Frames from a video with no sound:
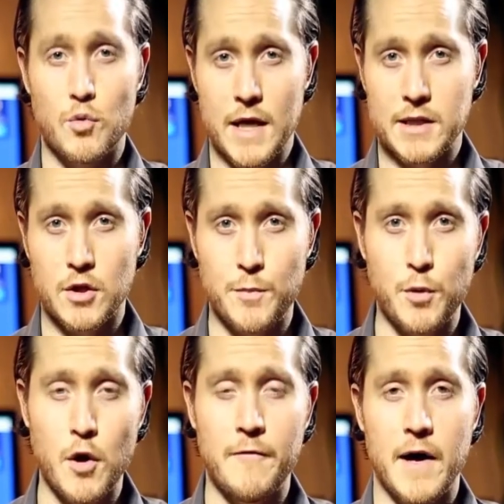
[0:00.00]
Write the good
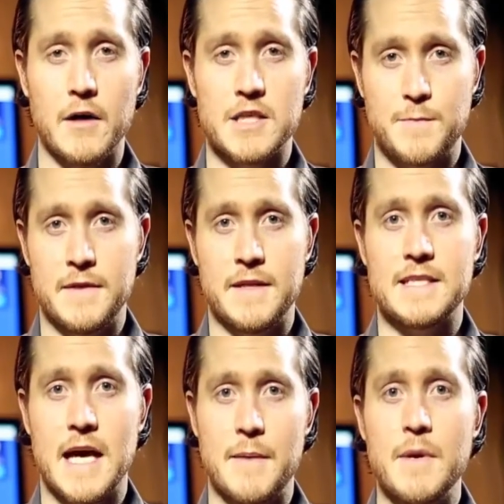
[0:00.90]
profile, spend the
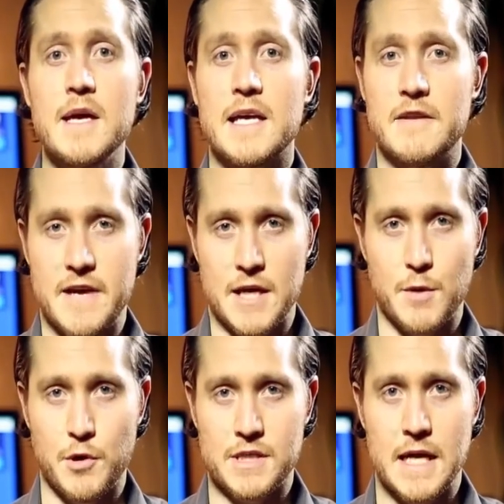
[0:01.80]
time conveying your
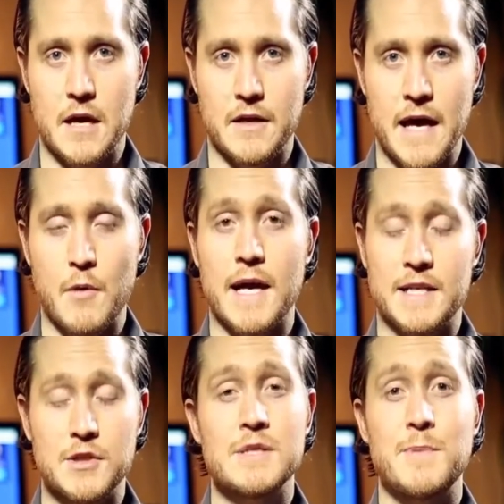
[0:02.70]
personality that way,
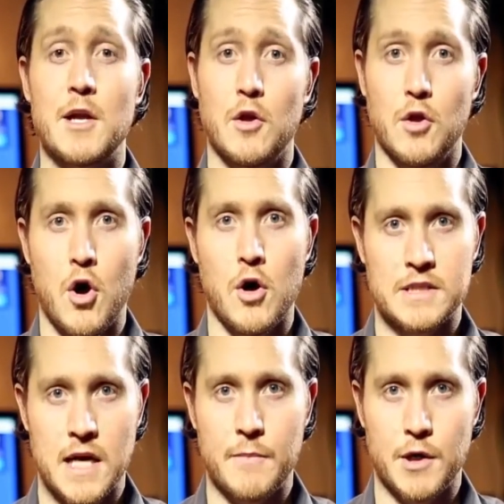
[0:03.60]
and do spend a long
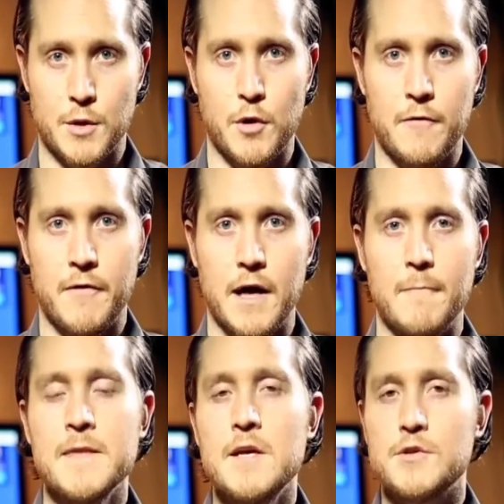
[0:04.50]
time on your
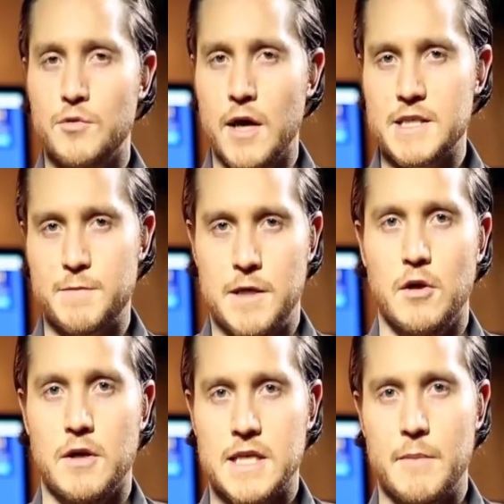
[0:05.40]
profile. Do not spend a
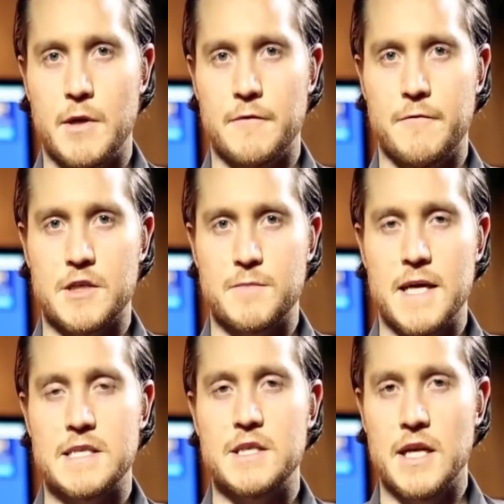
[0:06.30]
long time on your first
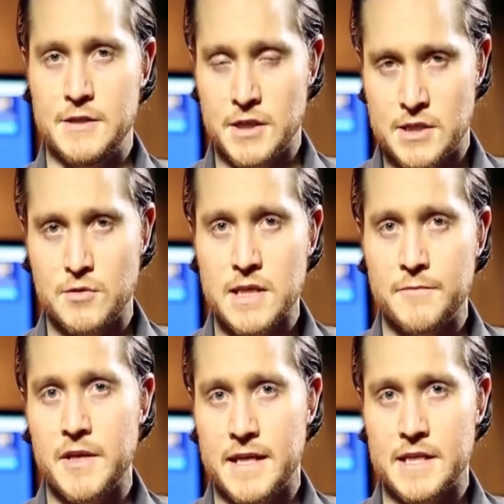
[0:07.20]
message. Just do
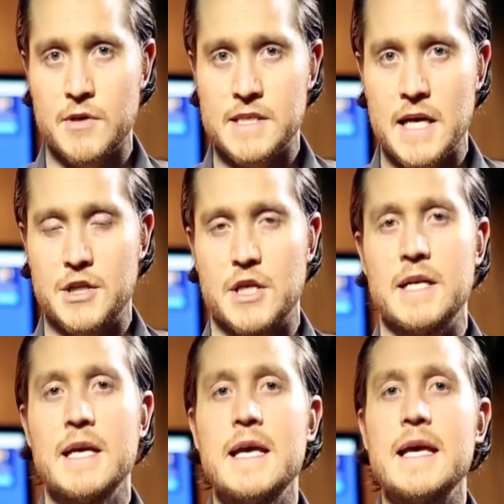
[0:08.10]
something that gets her
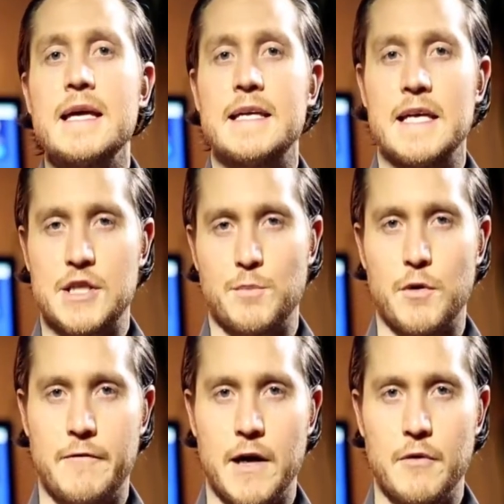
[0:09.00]
attention, gets your
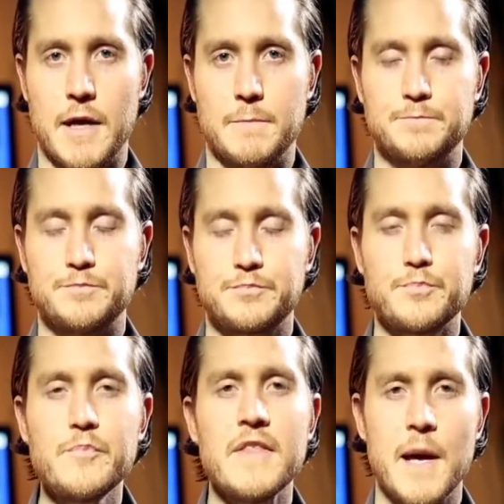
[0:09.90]
profile read.
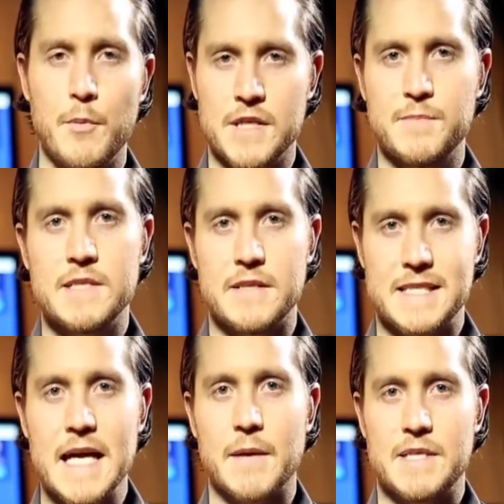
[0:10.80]
That brings me to the
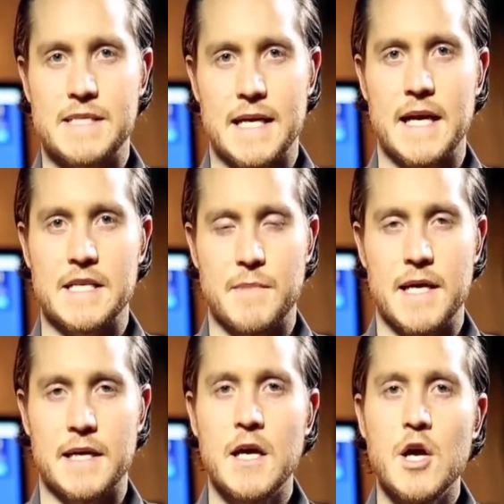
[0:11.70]
second mistake guys
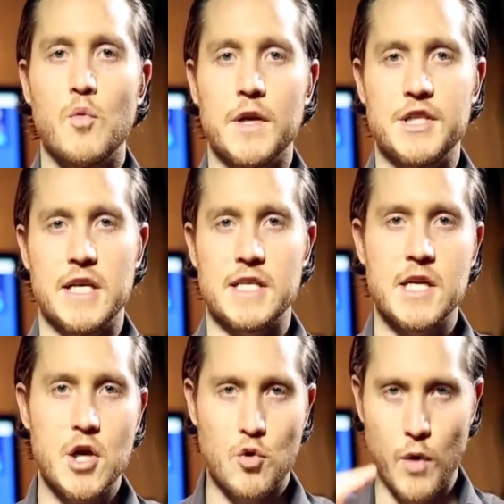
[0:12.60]
make, which
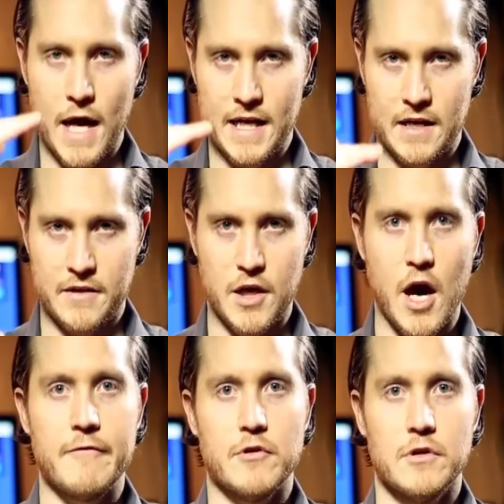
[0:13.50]
is writing the
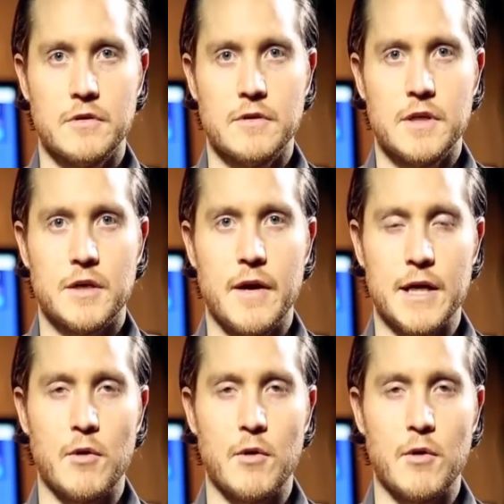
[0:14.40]
novel. Right?